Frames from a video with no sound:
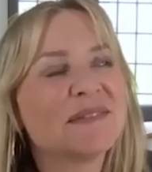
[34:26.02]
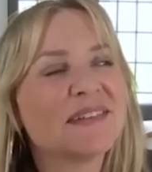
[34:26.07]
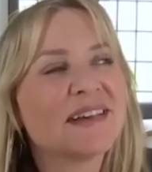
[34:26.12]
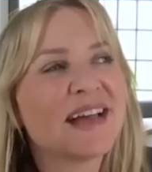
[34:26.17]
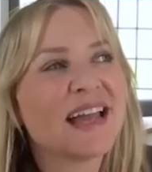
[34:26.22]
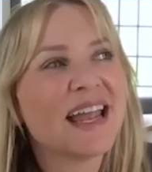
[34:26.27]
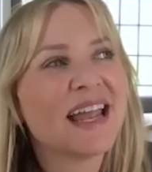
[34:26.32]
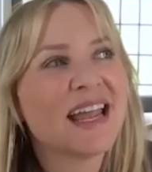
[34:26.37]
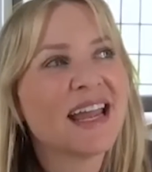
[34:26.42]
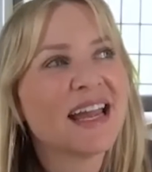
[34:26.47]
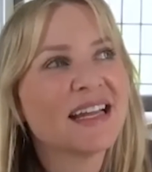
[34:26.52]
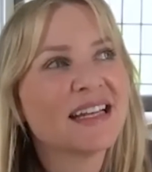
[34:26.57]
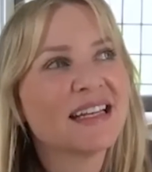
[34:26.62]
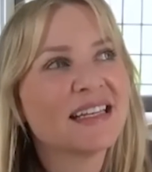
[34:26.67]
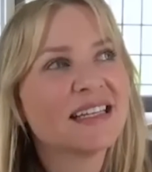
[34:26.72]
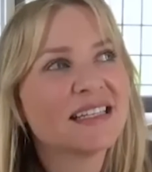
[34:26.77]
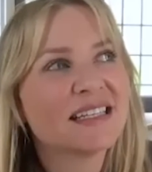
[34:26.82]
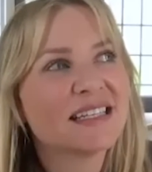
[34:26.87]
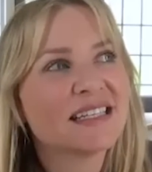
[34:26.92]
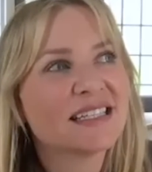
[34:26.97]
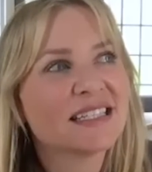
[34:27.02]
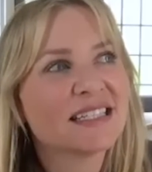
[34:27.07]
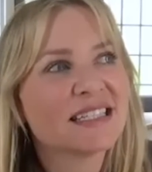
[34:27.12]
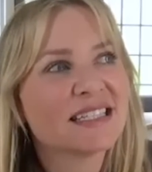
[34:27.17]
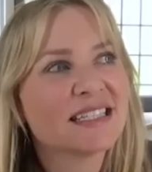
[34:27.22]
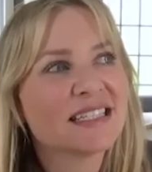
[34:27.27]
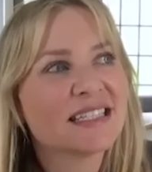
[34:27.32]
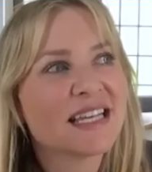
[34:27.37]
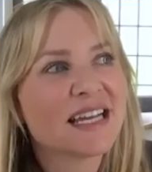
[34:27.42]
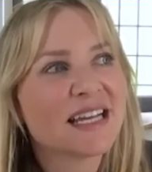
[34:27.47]
And
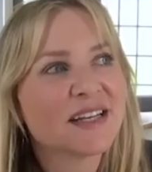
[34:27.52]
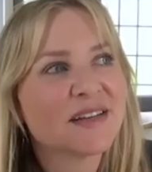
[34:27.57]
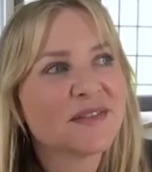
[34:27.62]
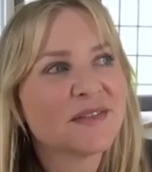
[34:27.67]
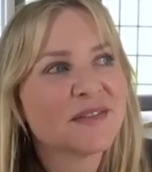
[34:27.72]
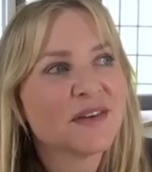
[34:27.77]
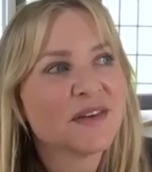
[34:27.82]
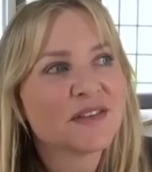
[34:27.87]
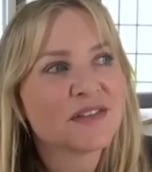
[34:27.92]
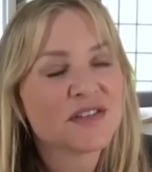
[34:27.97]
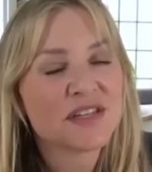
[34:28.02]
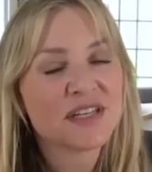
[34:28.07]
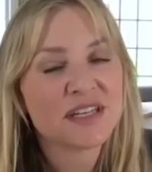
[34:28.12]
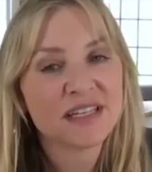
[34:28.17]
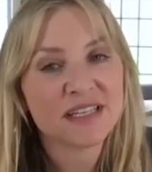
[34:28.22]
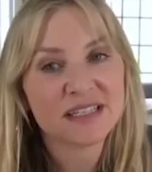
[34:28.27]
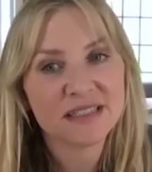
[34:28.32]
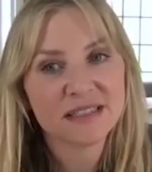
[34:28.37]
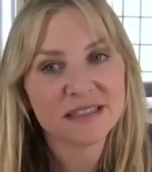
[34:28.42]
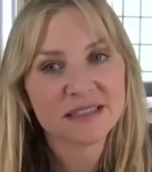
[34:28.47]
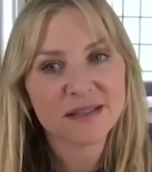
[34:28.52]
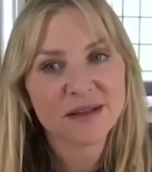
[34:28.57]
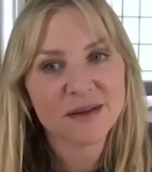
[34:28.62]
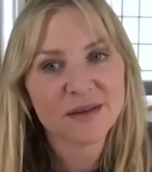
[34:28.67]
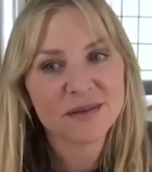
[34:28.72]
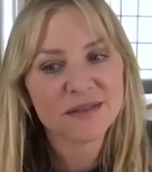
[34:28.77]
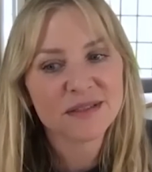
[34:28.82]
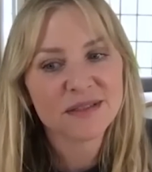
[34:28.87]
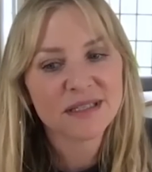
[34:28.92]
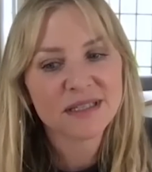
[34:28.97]
second of all, she is
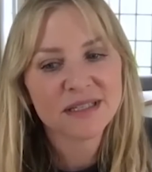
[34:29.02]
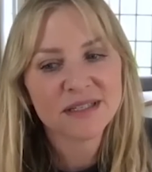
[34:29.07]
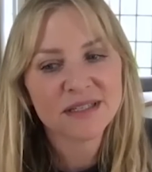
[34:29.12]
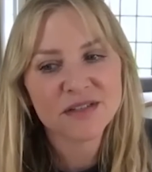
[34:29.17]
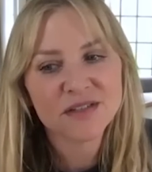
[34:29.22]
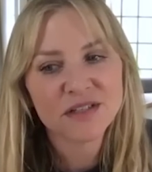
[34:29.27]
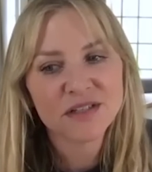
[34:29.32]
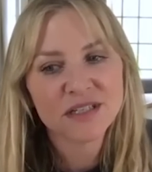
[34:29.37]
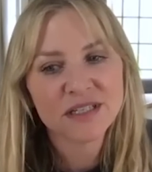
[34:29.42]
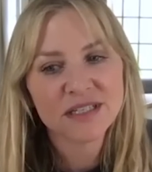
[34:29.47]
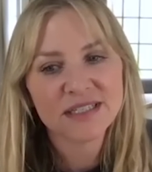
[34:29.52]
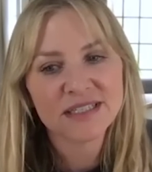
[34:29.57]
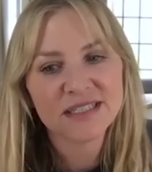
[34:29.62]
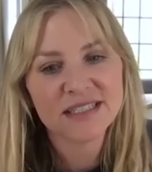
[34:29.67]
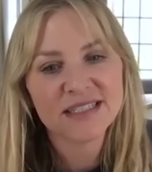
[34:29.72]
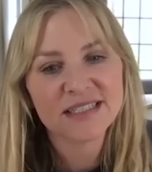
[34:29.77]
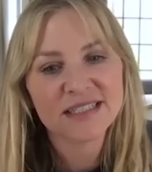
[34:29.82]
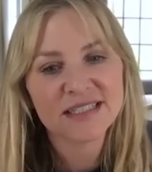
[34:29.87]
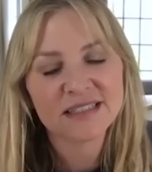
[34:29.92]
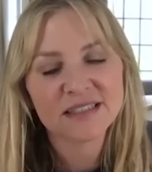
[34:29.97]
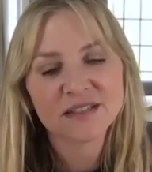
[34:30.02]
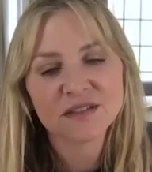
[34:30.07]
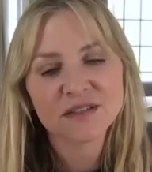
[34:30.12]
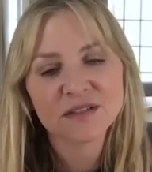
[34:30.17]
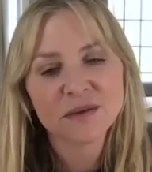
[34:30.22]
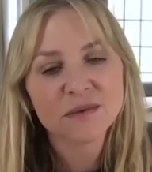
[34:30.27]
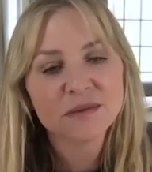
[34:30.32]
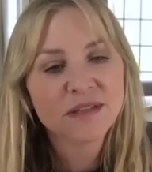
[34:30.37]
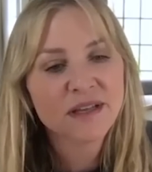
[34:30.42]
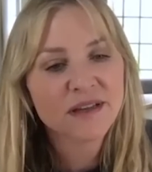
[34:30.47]
cozy and she is
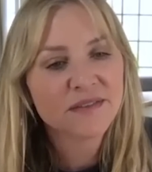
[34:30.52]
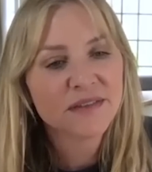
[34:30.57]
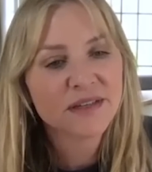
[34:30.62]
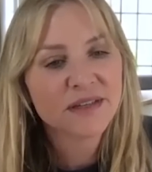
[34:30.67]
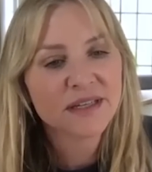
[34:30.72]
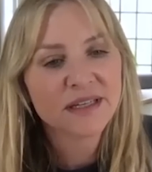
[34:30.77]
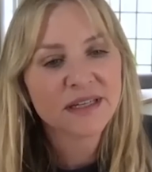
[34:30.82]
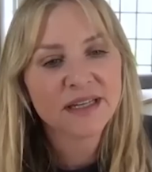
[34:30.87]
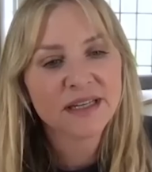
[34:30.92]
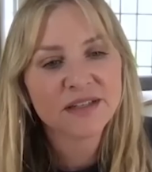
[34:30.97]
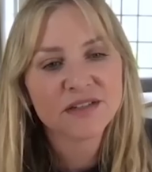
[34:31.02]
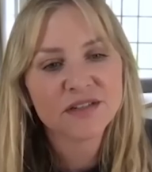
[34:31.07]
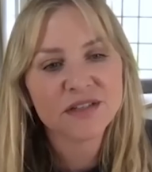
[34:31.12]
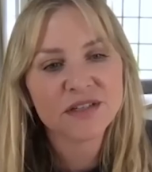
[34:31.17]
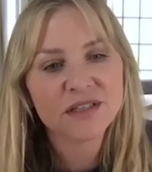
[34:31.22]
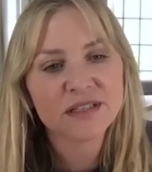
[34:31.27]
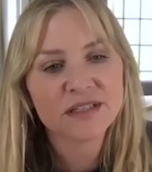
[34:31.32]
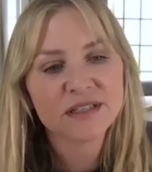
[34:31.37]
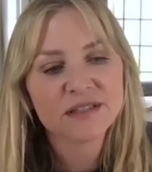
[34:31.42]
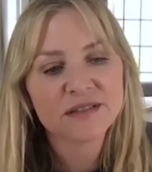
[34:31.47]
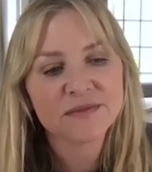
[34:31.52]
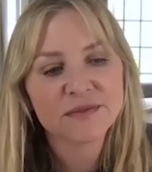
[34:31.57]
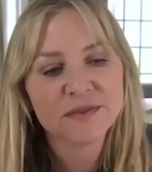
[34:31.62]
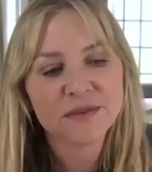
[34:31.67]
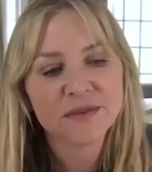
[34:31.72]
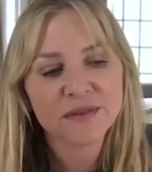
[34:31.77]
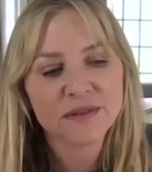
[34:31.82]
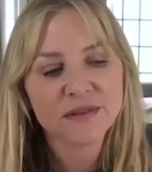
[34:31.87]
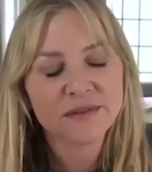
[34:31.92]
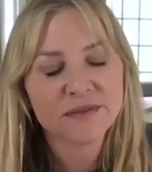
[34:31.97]
so loving and she is
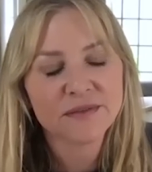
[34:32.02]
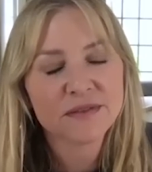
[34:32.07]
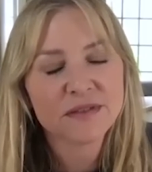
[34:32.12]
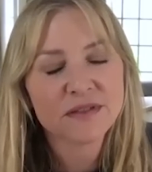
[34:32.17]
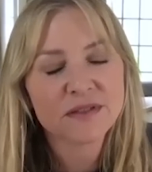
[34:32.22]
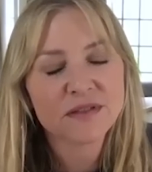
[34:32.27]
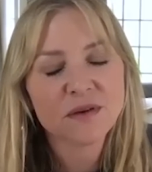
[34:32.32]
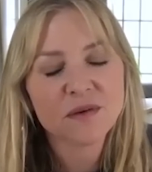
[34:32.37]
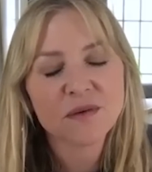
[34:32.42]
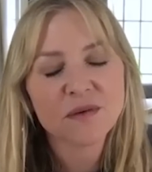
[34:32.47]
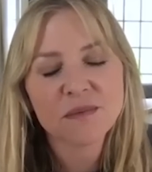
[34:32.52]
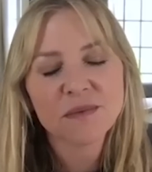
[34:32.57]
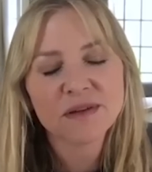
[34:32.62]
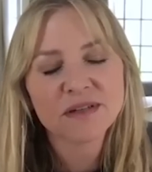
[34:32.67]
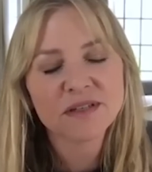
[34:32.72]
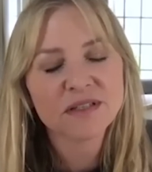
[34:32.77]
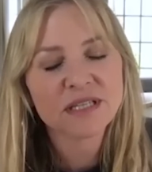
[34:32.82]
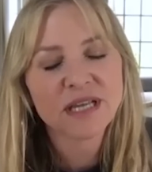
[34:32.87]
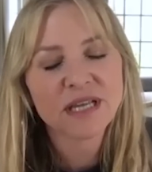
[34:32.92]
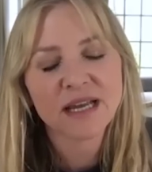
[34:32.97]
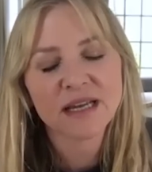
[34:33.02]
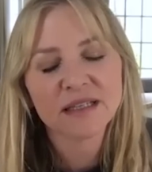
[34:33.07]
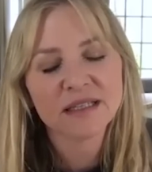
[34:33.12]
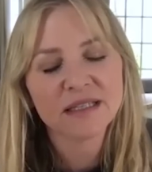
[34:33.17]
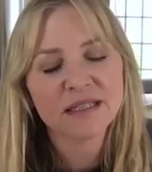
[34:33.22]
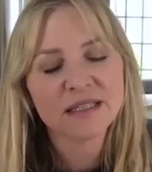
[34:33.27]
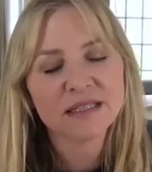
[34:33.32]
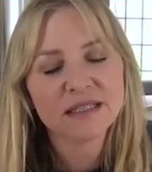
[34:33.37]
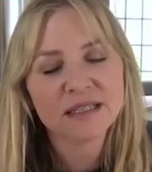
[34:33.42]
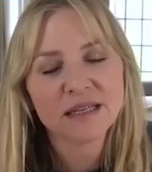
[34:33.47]
full of so much
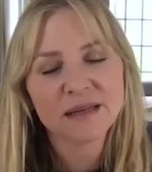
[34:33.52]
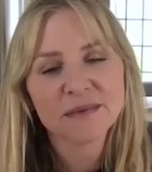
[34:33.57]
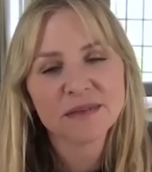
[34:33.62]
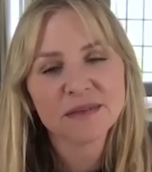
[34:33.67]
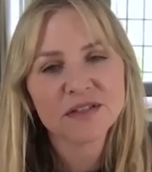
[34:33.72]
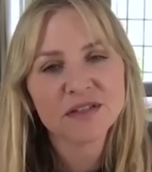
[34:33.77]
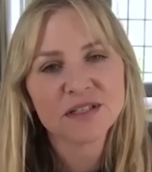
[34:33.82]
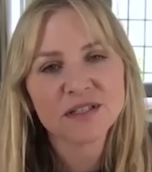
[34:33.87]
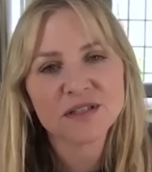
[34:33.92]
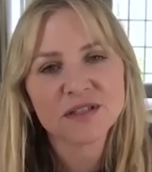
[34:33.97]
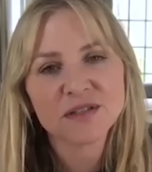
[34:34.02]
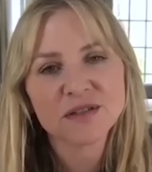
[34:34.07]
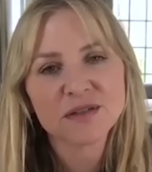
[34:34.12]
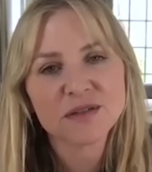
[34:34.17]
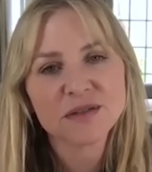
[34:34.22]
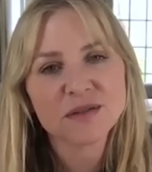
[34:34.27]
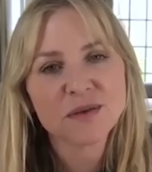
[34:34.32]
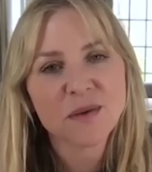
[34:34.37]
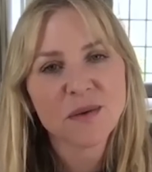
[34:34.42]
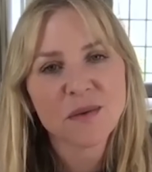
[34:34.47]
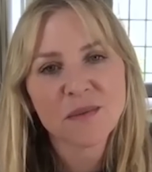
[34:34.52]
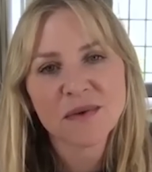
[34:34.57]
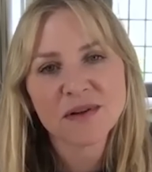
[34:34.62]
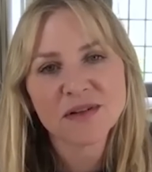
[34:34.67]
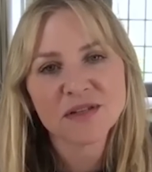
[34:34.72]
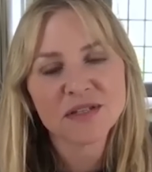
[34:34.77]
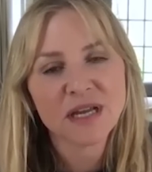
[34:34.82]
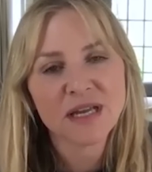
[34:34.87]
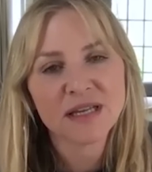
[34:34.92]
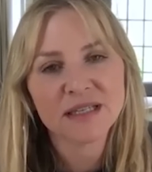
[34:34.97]
talent. I mean, she has so
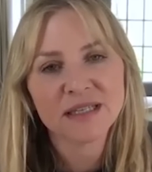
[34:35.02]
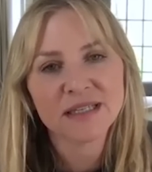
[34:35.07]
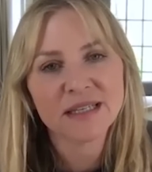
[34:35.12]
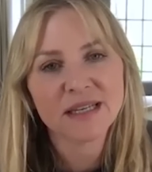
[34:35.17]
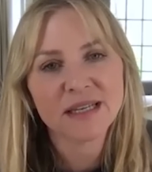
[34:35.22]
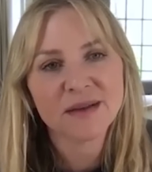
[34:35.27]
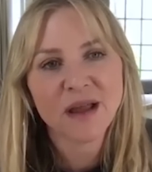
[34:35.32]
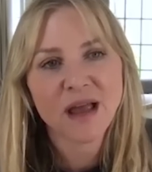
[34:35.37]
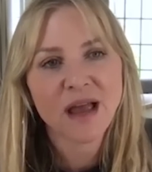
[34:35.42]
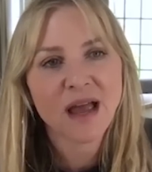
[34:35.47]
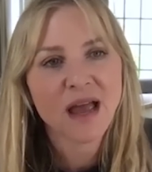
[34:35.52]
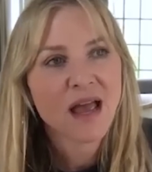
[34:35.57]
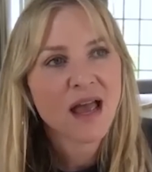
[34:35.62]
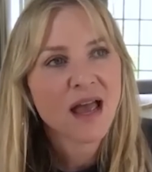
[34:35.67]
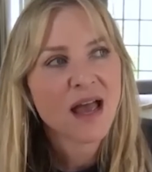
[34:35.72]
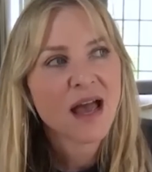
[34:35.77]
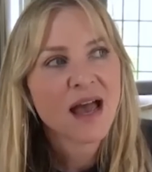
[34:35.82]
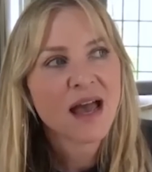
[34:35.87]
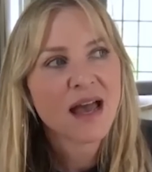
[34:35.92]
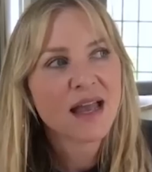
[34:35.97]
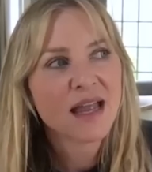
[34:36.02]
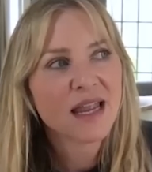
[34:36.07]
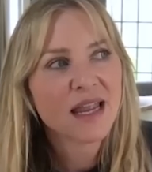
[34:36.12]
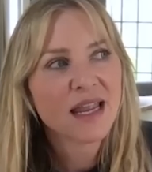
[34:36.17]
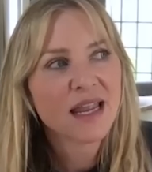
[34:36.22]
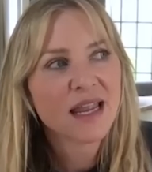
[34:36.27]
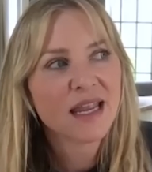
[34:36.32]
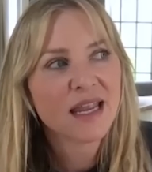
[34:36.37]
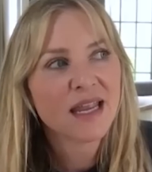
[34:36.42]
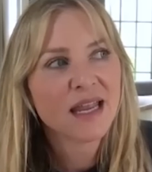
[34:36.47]
much talent, and
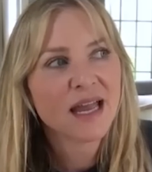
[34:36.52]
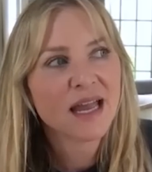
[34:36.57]
I'm